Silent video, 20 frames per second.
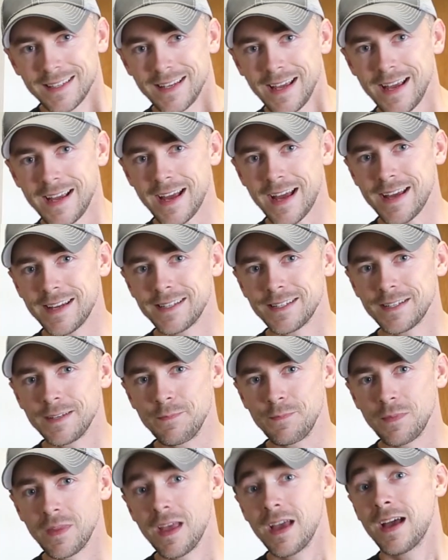Hey guys,
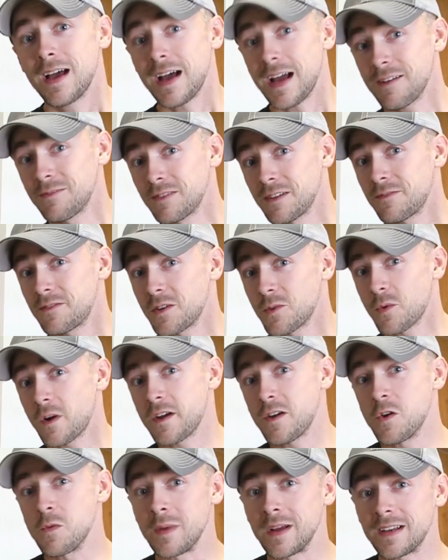I've lived in
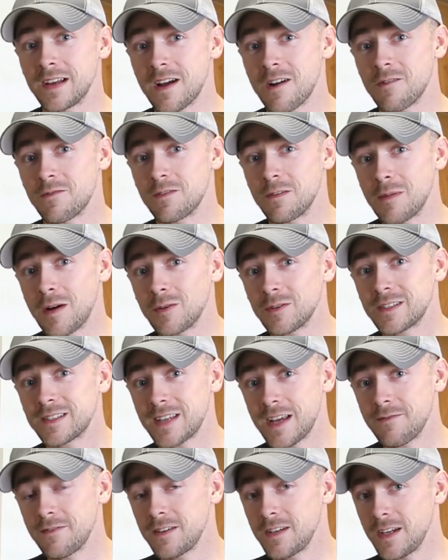Wyoming now for about
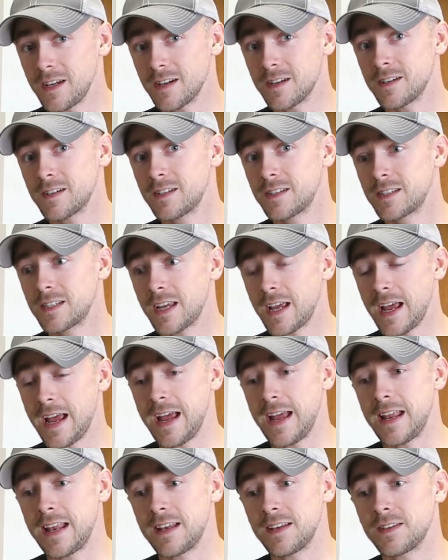7 years,
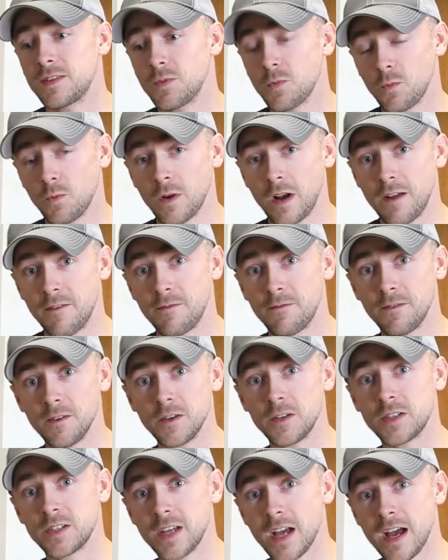and when I
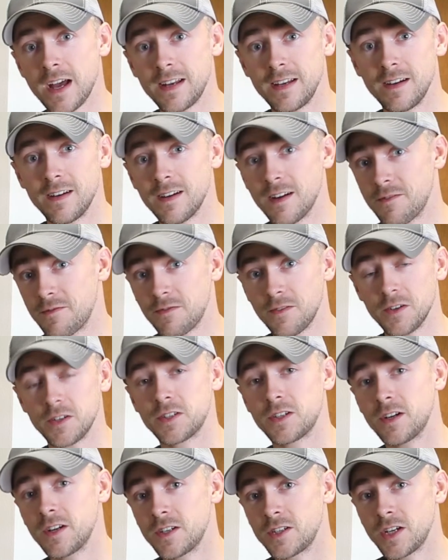first got here and
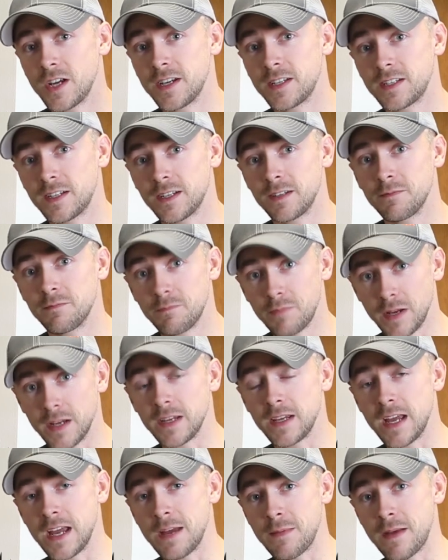first started chasing
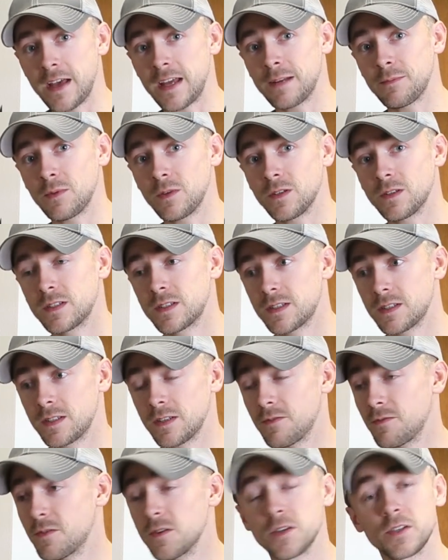big game animals,
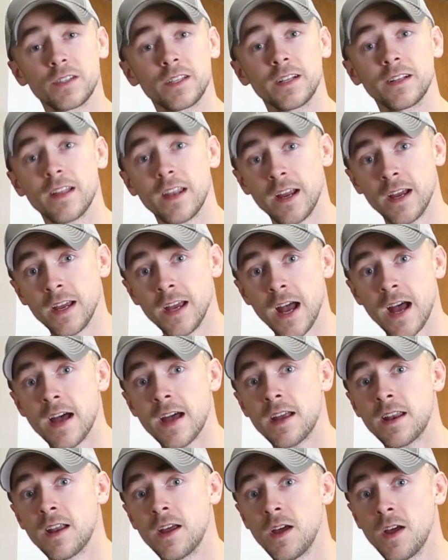the first thing that I
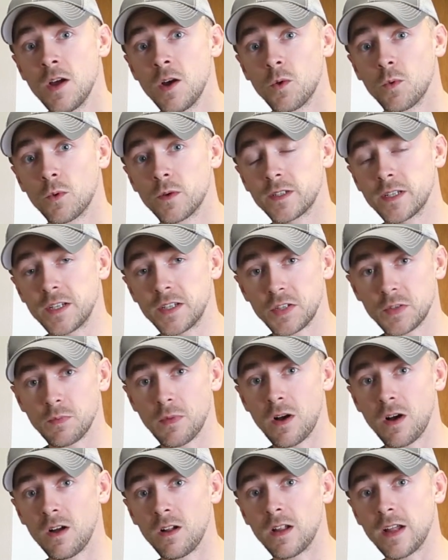got was a
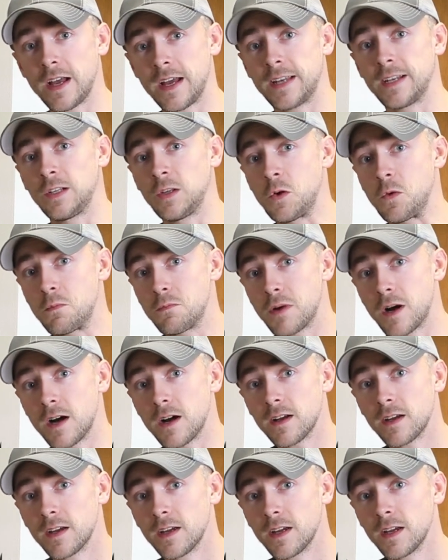small antelope
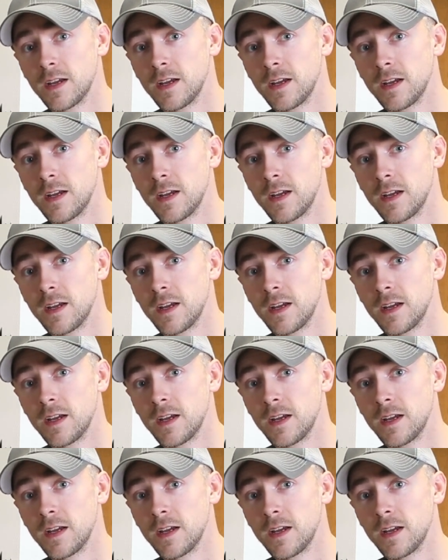buck.